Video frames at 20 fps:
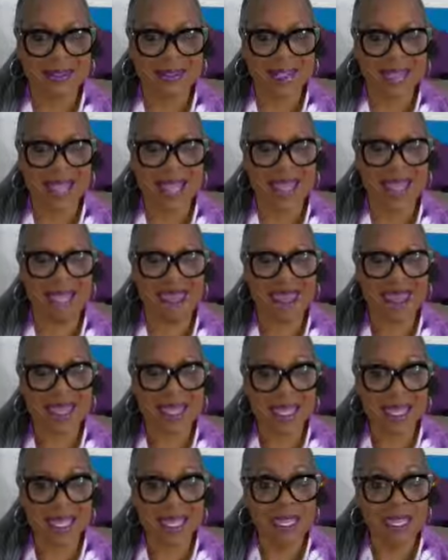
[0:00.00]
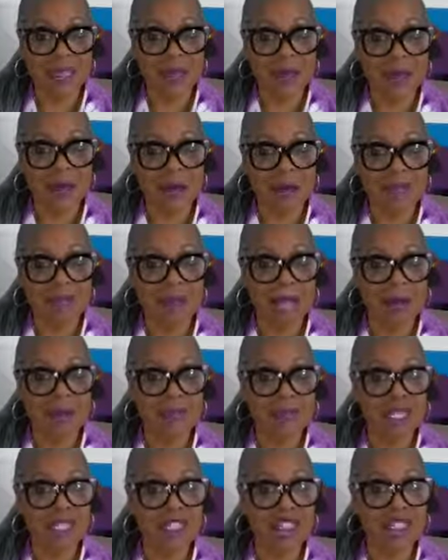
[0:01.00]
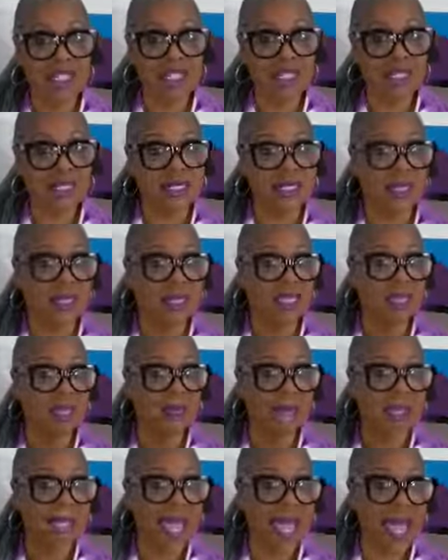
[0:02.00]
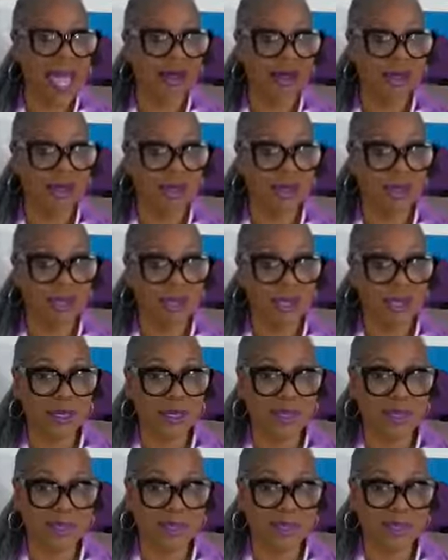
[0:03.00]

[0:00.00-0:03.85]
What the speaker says: And then my mission is going to tell me how to do it.